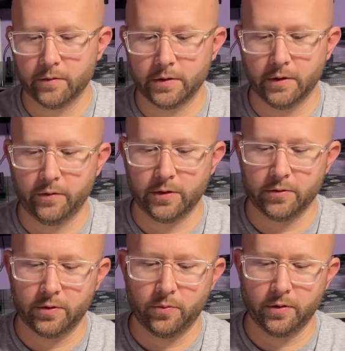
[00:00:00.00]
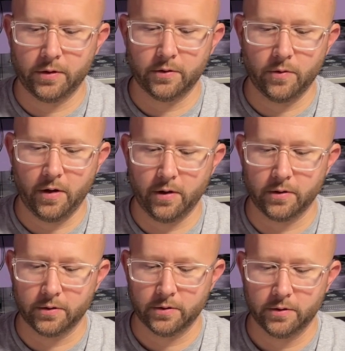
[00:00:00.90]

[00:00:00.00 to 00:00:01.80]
See if we can strip one of these wires.